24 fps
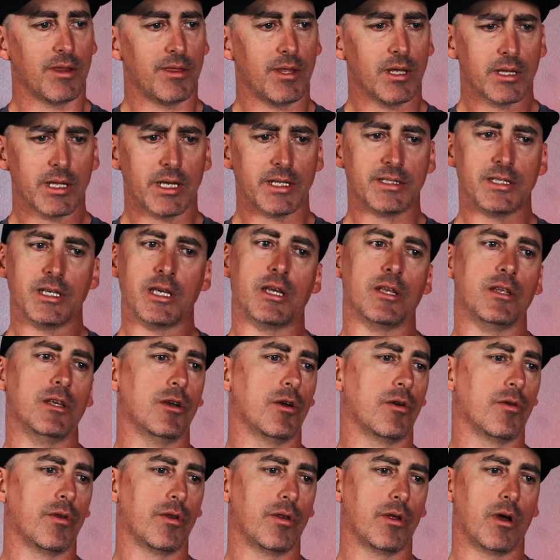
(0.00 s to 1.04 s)
think that's it. You
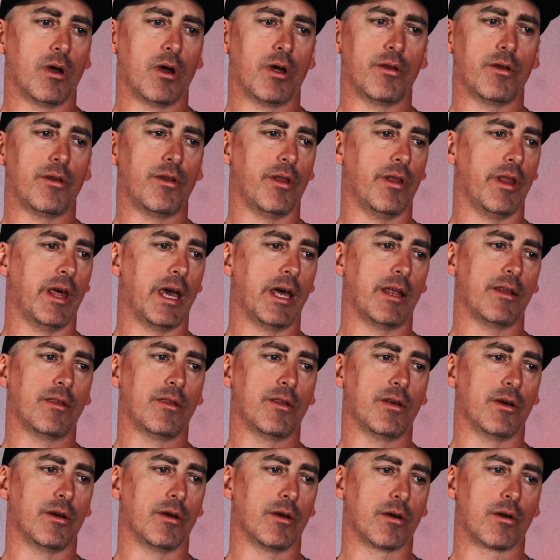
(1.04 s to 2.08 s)
know, other than that,
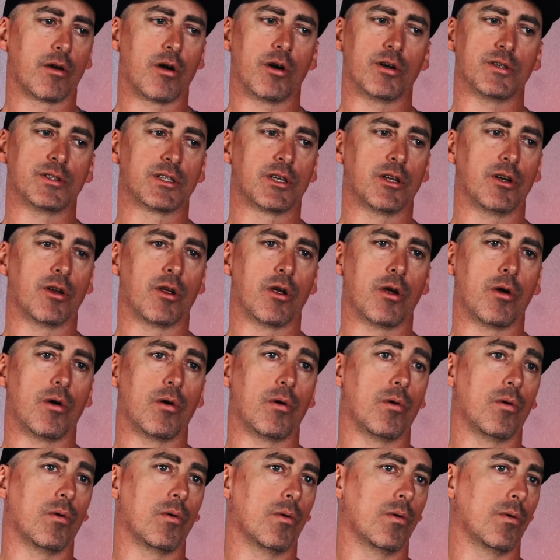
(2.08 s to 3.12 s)
the car is going to
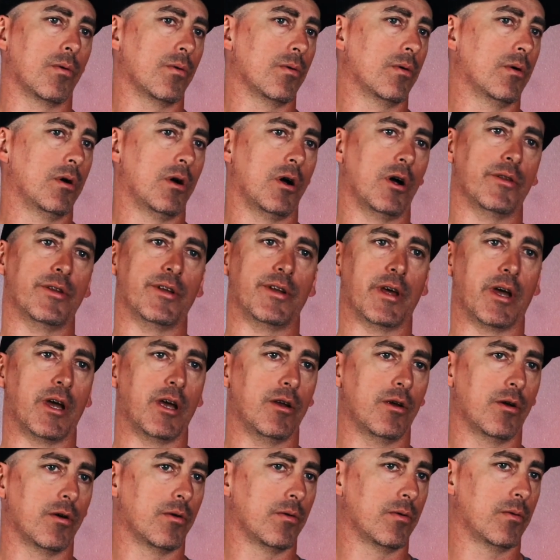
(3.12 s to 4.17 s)
go on the
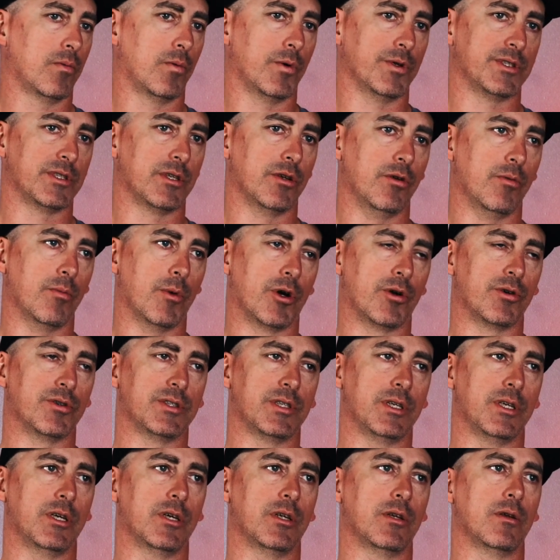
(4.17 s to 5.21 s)
dyno once the new
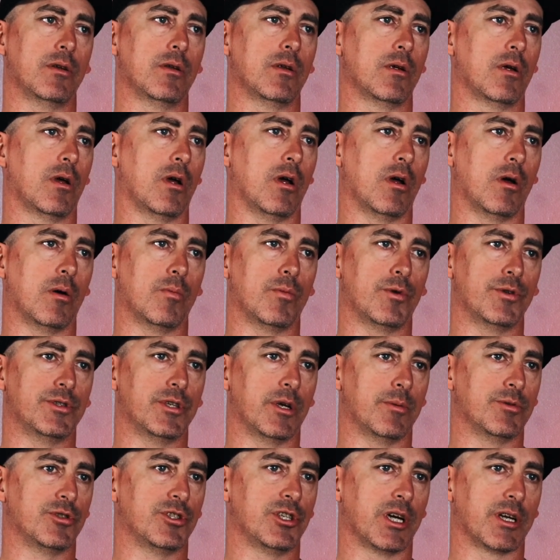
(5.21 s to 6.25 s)
motor's in. We'll
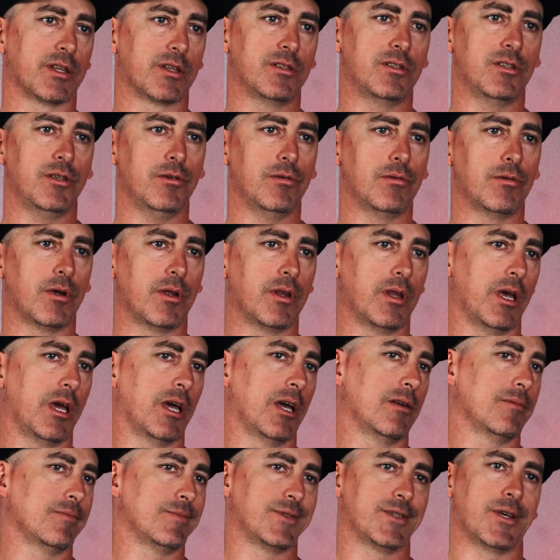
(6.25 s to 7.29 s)
double check the tune on
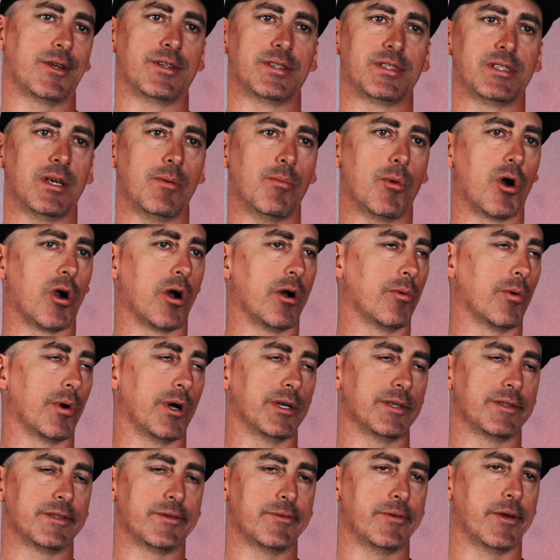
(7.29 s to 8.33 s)
that. It's all the same
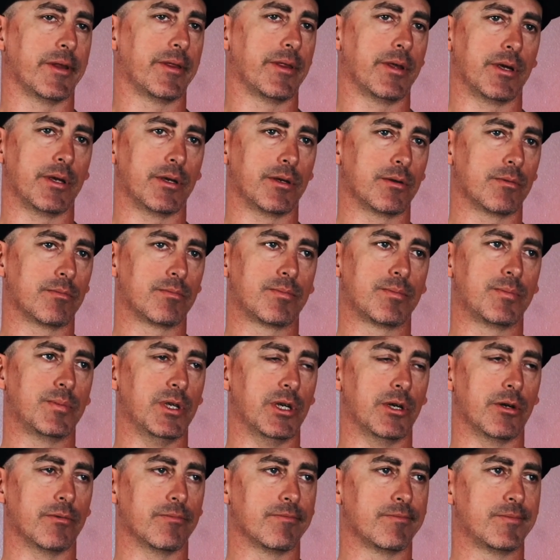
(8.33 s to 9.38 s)
hardware, so nothing, you
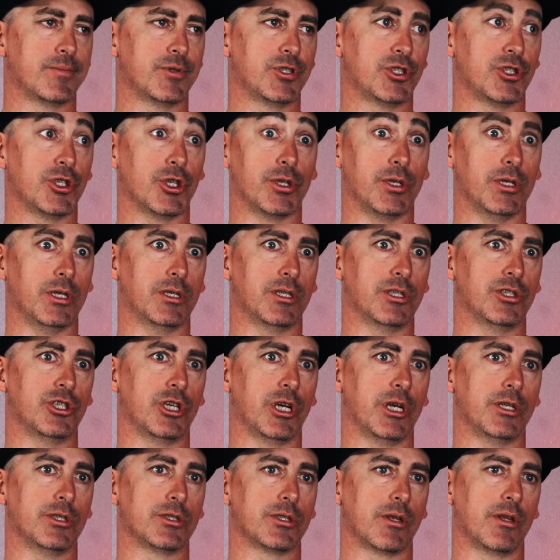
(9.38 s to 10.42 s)
know, should need to
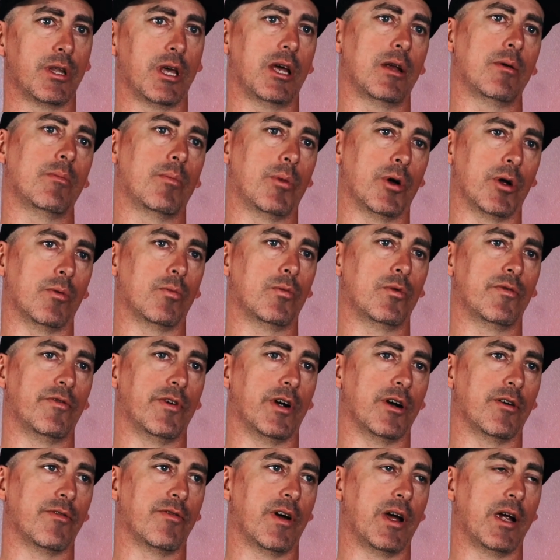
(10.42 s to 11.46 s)
change on that, but we'll
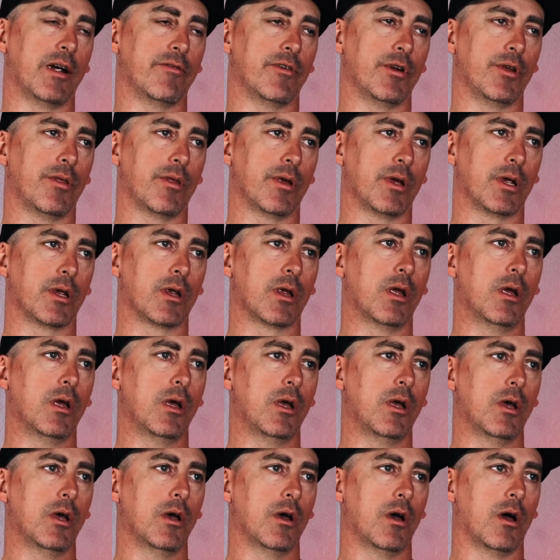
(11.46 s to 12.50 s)
verify everything.
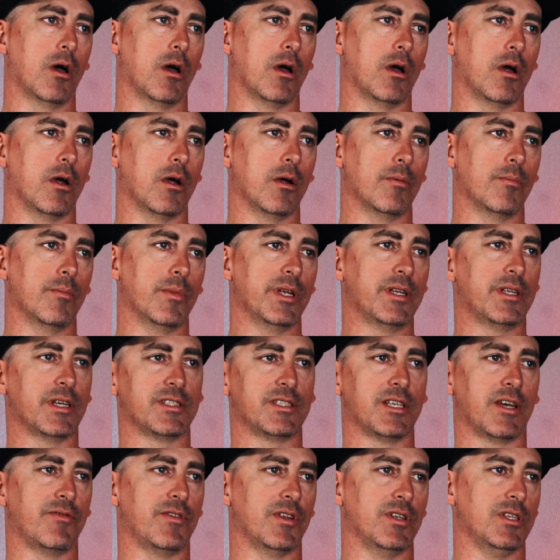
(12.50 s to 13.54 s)
It
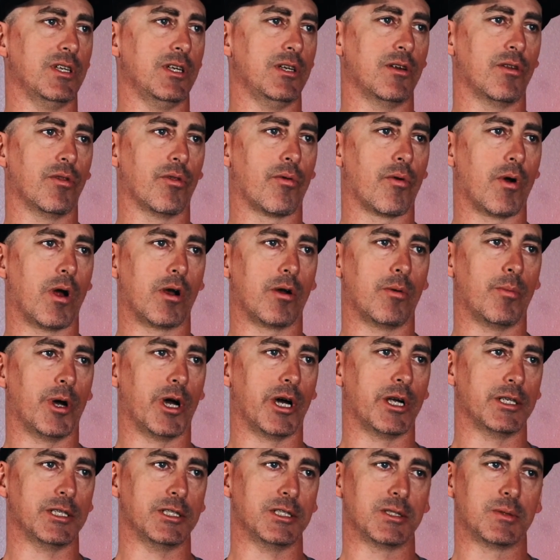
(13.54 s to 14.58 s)
does have the Denon throttle
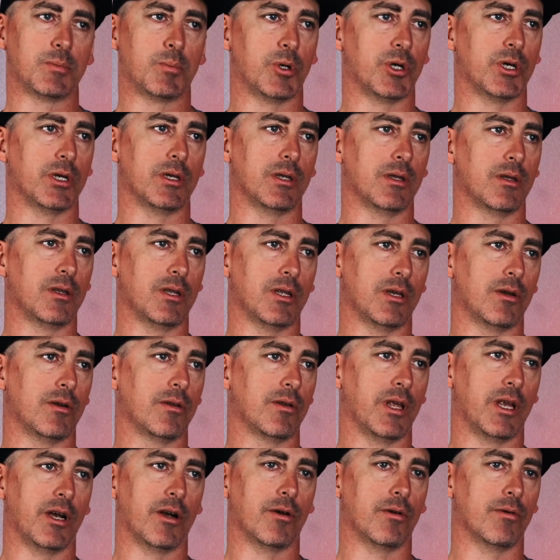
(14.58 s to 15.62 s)
bodies, but you know,
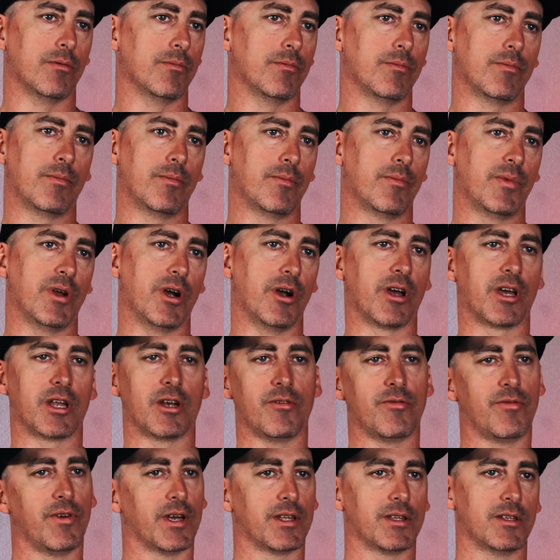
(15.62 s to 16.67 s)
they're not going to
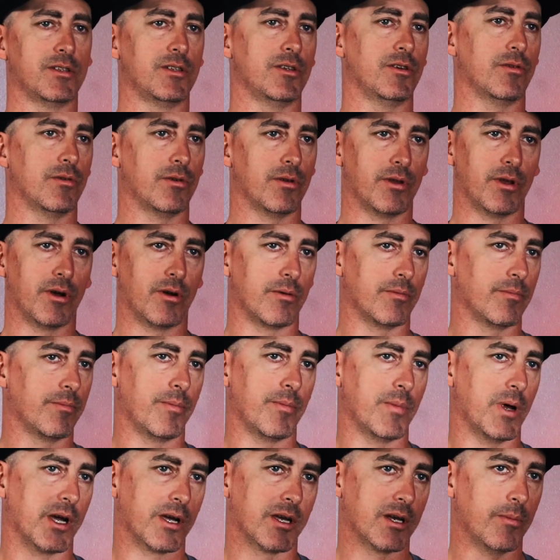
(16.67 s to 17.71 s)
affect the tune, and they're
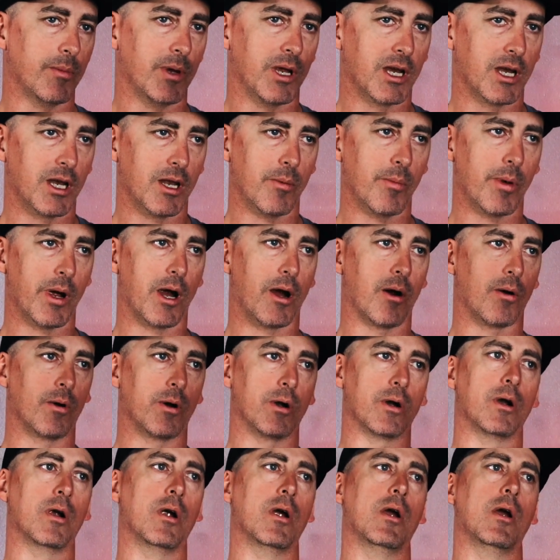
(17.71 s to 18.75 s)
not going to make any
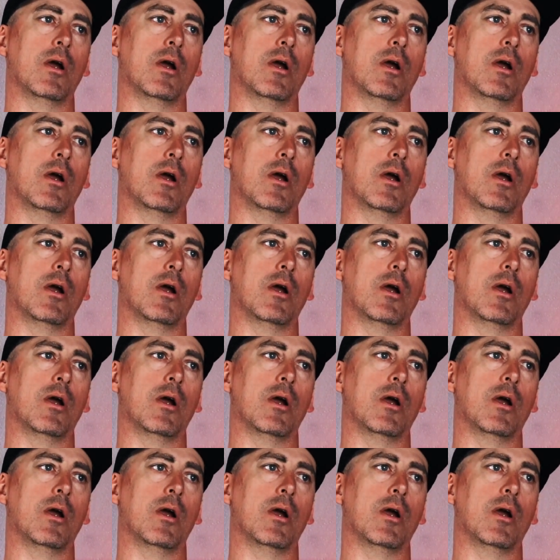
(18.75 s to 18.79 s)
power.